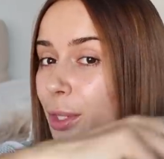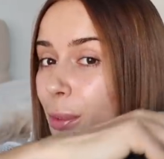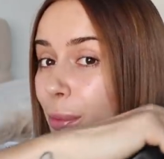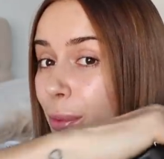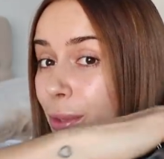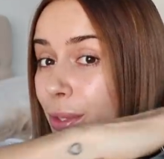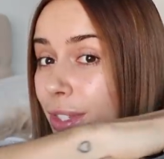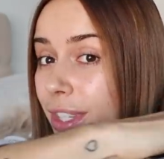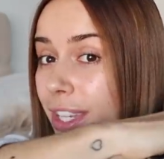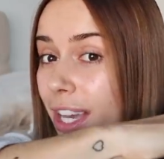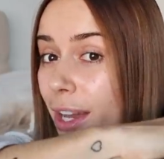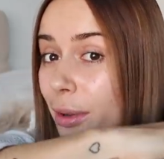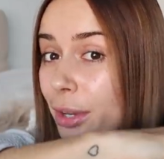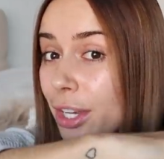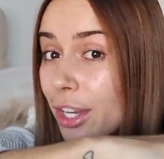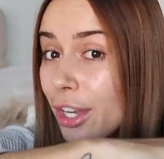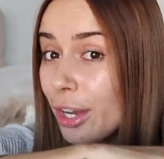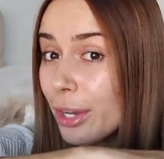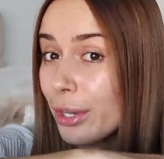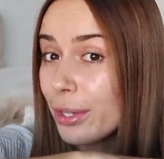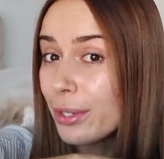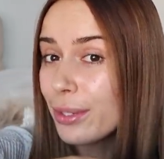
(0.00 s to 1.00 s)
We'll see how it
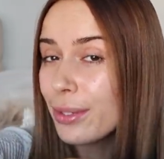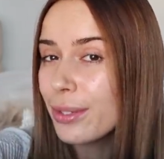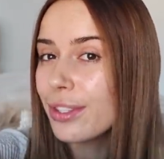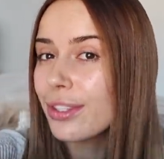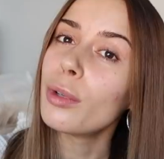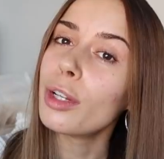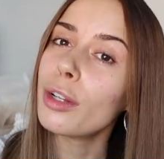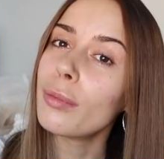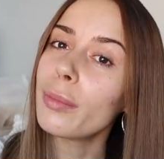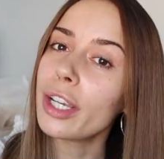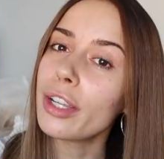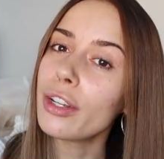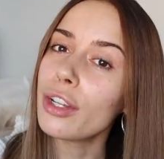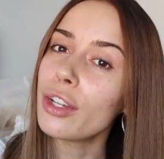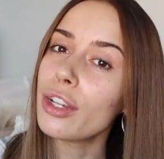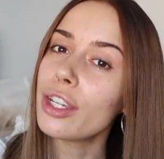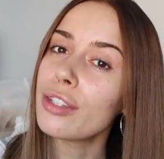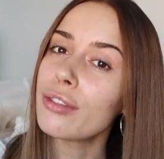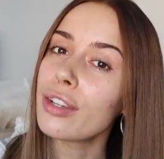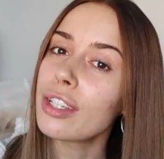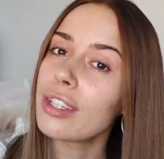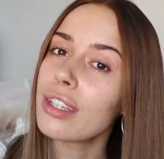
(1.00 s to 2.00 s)
goes. One of my New
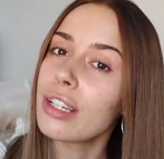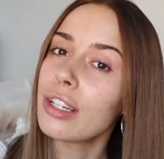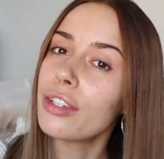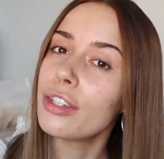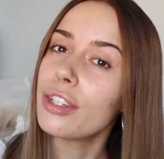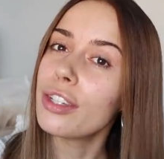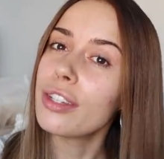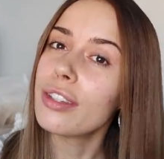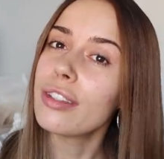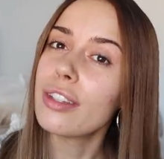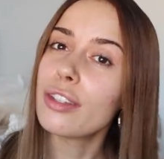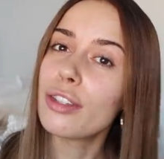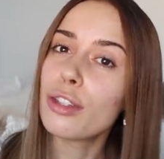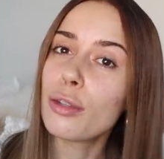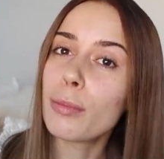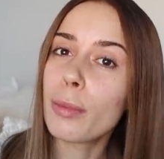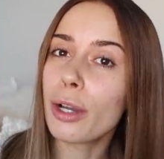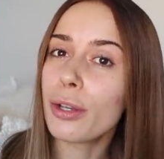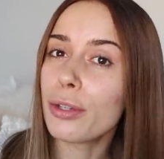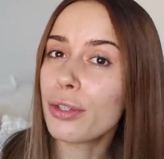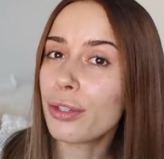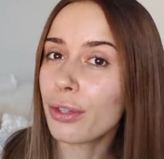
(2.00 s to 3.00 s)
Year's resolutions is to
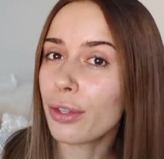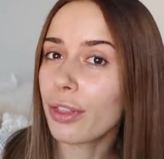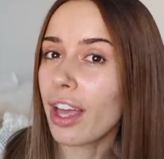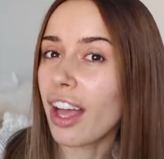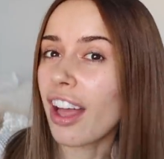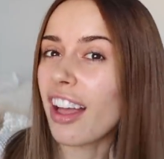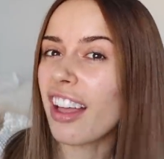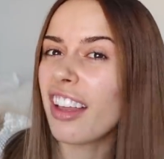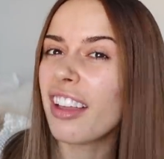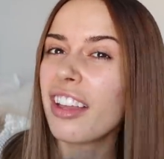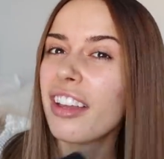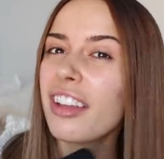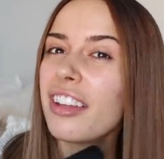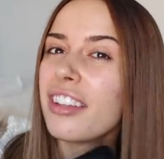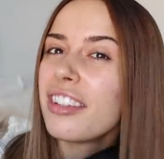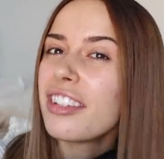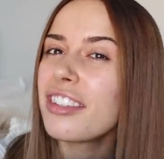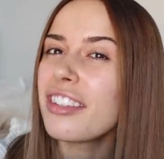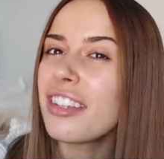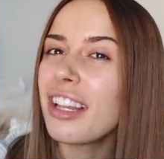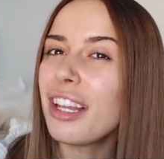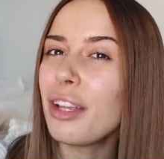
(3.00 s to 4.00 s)
post on there
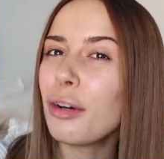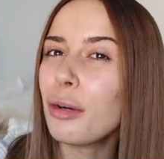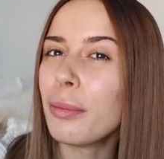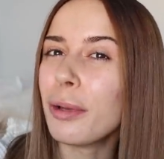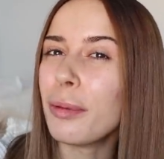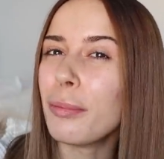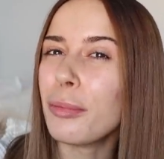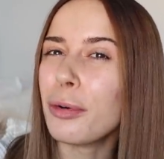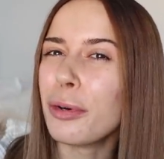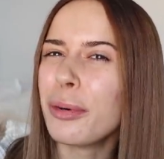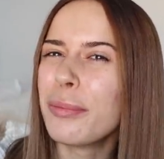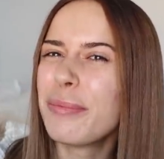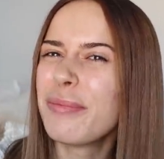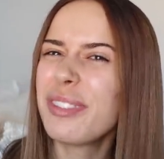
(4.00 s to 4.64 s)
just a little bit more,